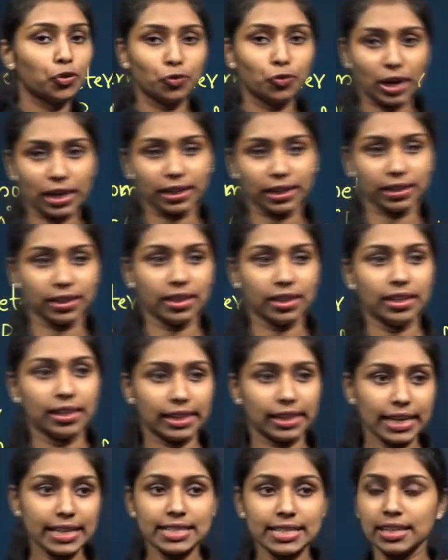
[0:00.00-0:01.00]
of water,
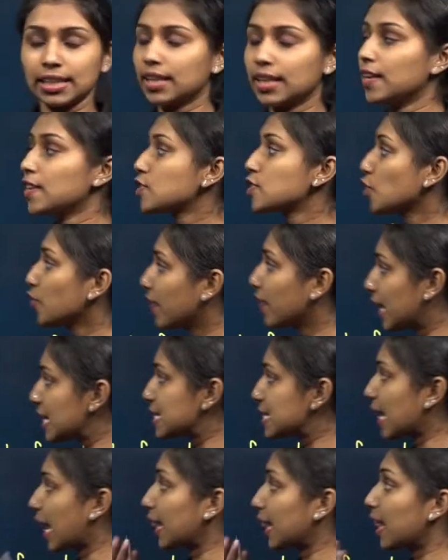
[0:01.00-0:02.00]
right? So we
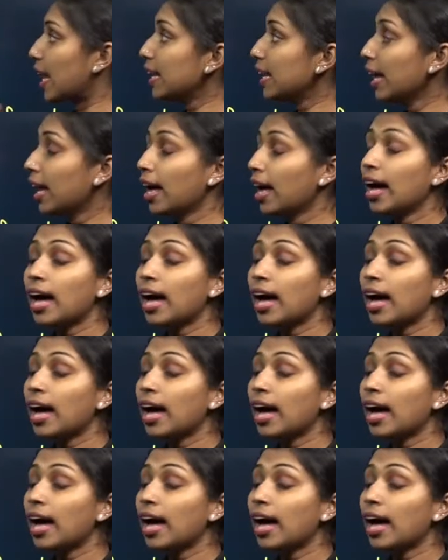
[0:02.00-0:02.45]
can say that